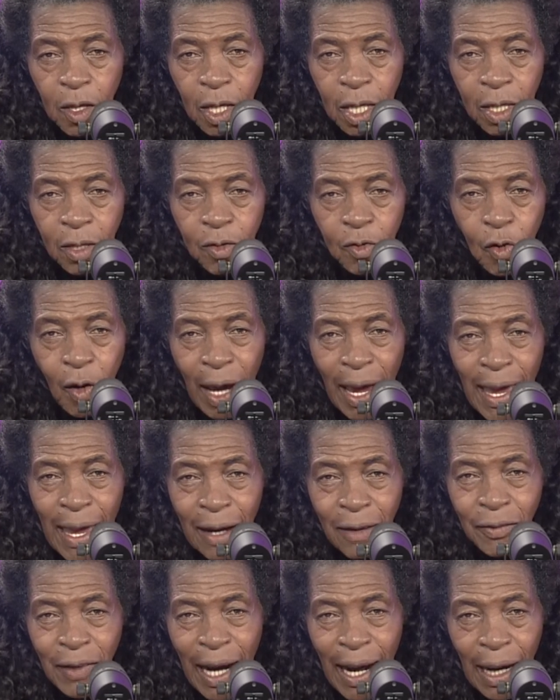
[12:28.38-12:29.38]
do I
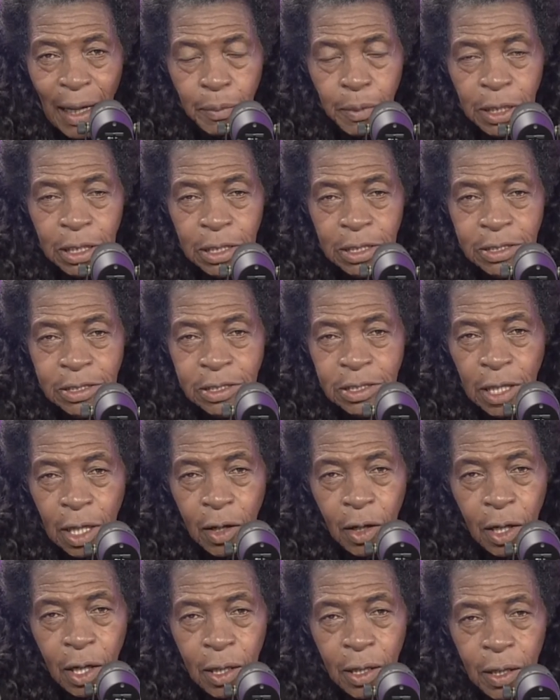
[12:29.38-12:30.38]
have hobbies
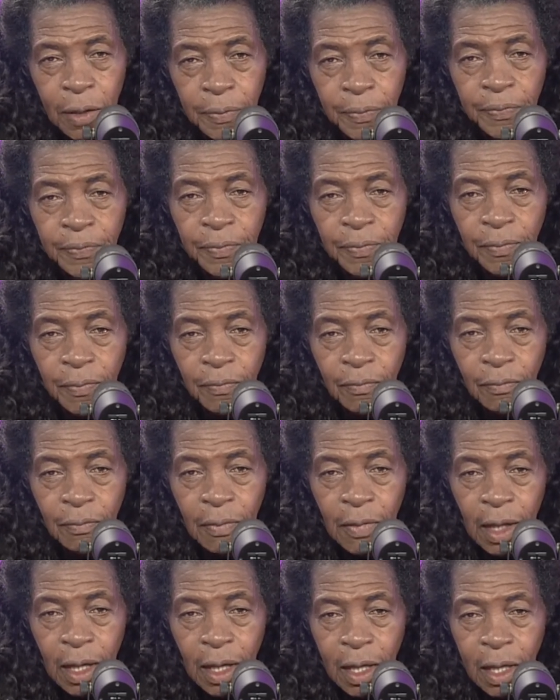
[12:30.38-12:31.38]
or,
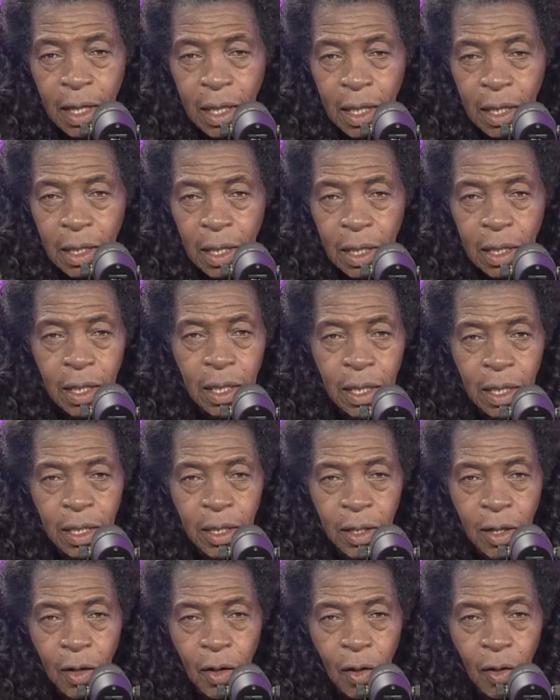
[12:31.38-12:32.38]
uh, you
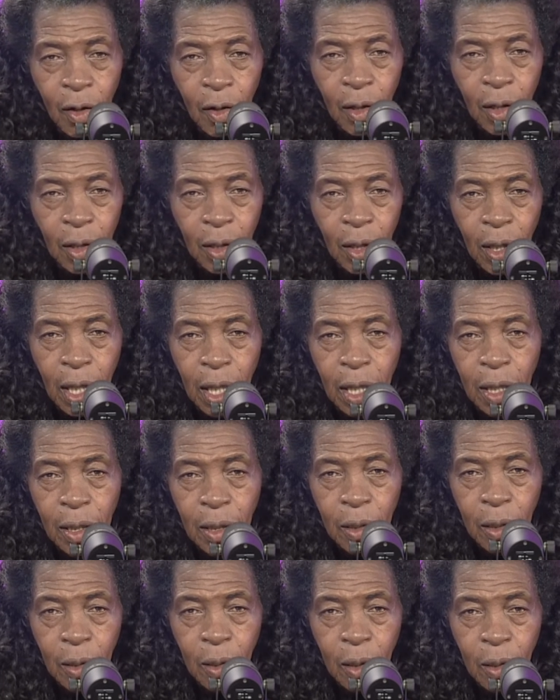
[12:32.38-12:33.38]
know,
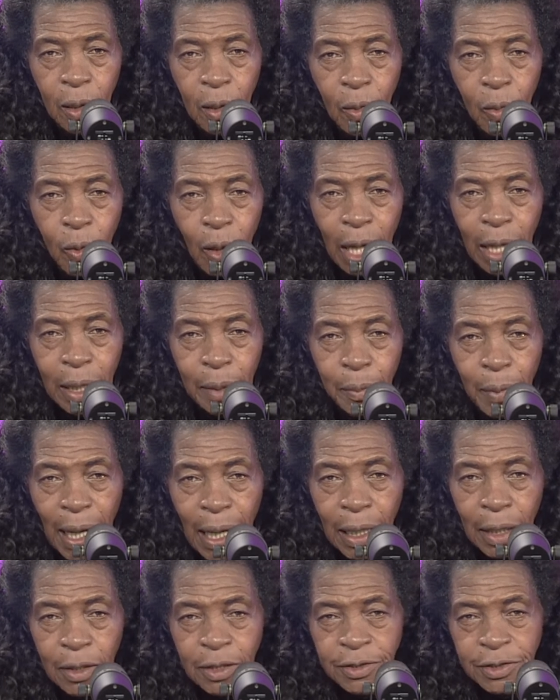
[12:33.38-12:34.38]
what
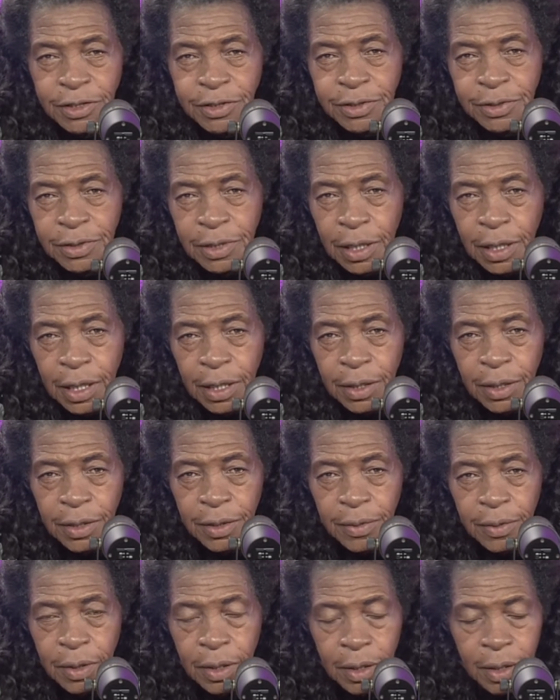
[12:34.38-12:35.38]
about
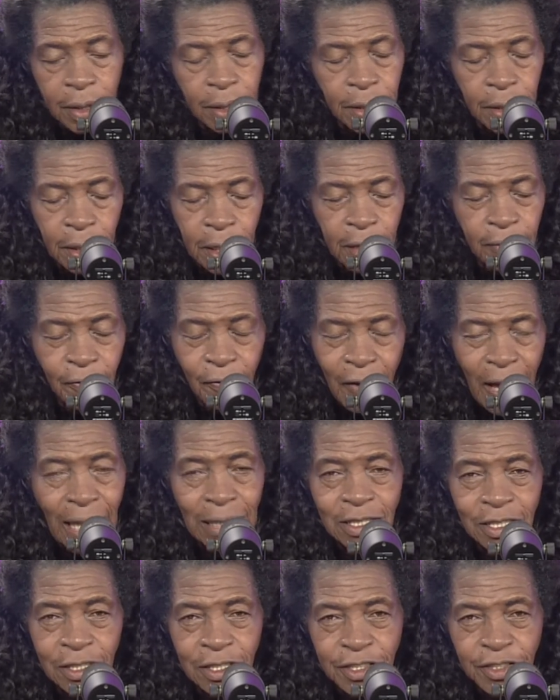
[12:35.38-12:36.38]

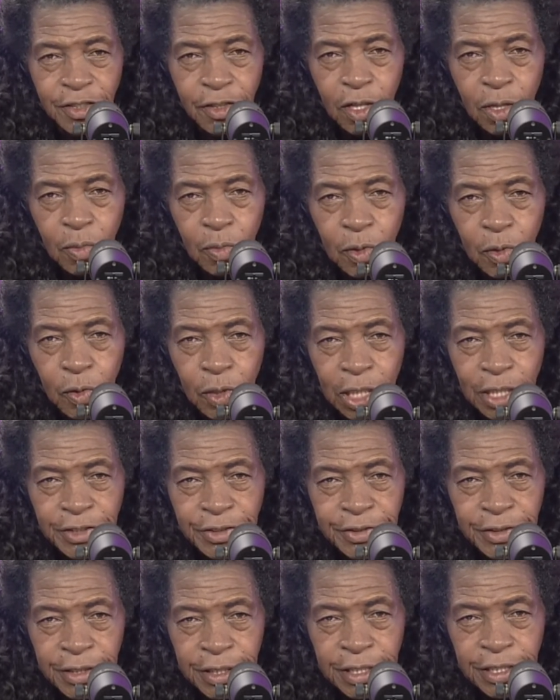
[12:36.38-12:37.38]
Evangelist Irma
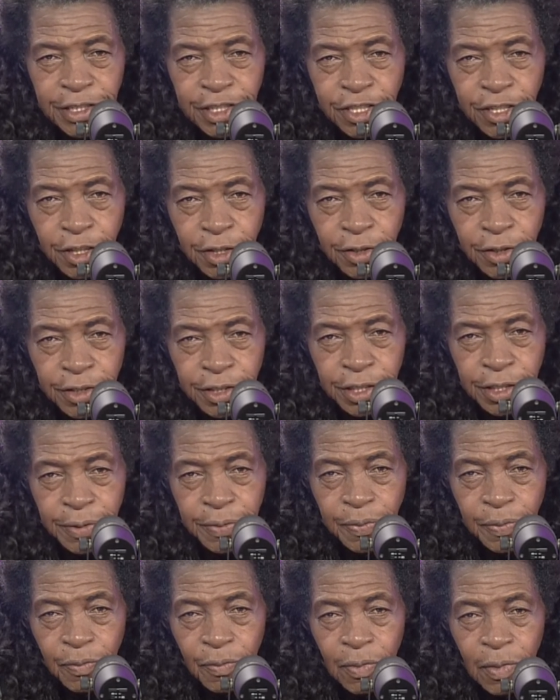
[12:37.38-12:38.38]
Wilson in church?
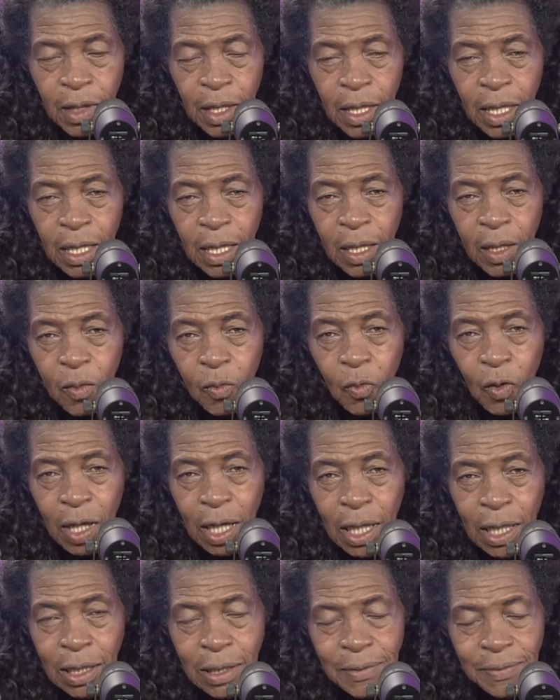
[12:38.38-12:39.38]

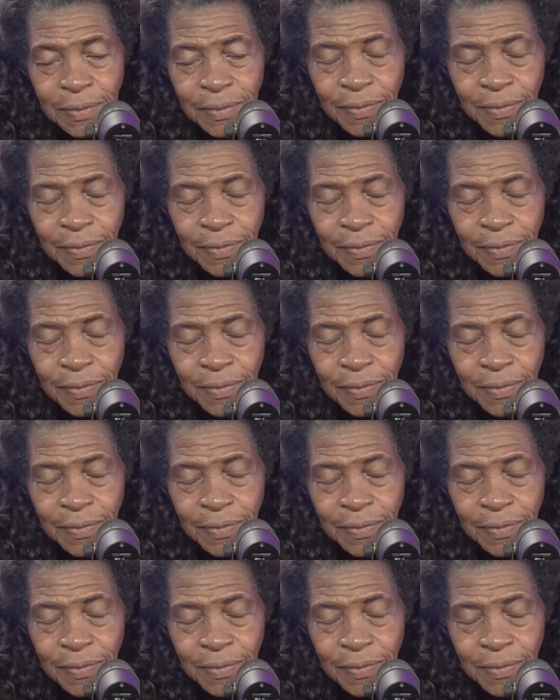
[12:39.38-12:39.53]
Well,